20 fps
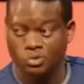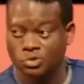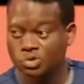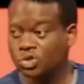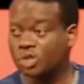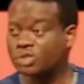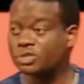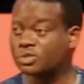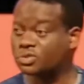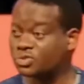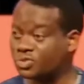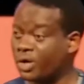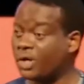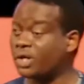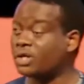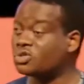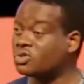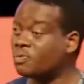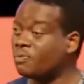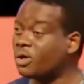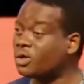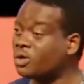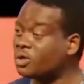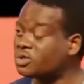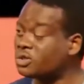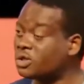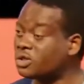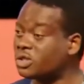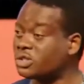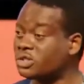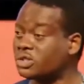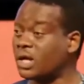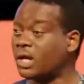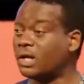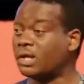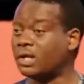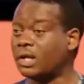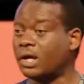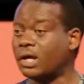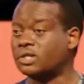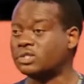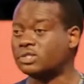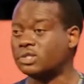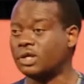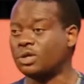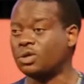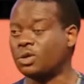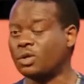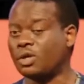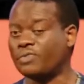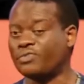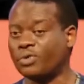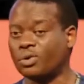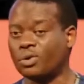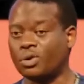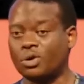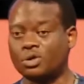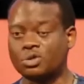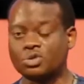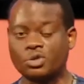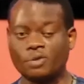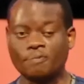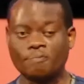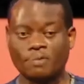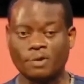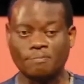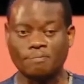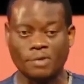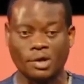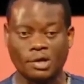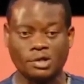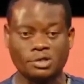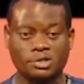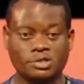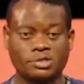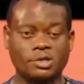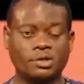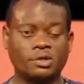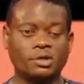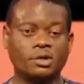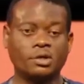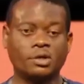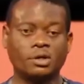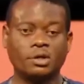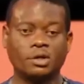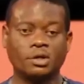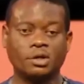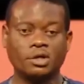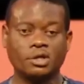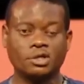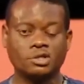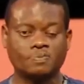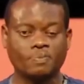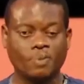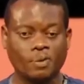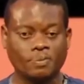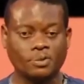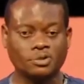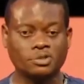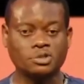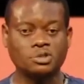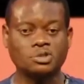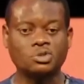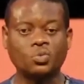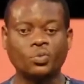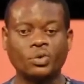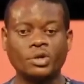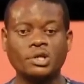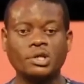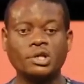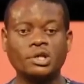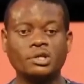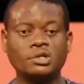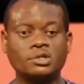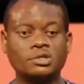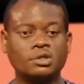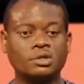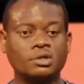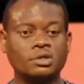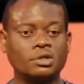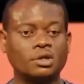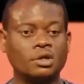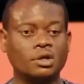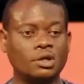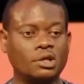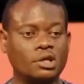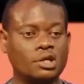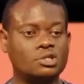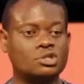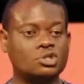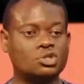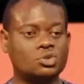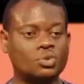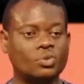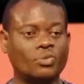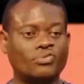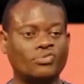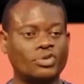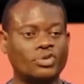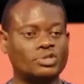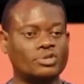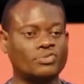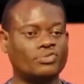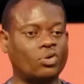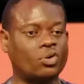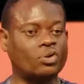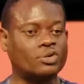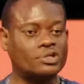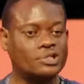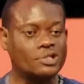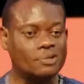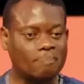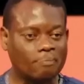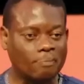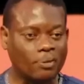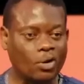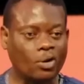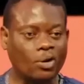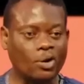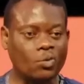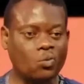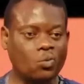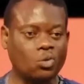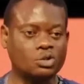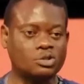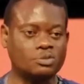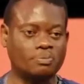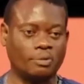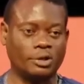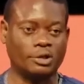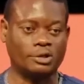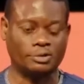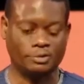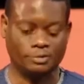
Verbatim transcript: Just trying to make us understand that in order for God to implement his purposes, we need, he needs to, first of all, deploy watchmen.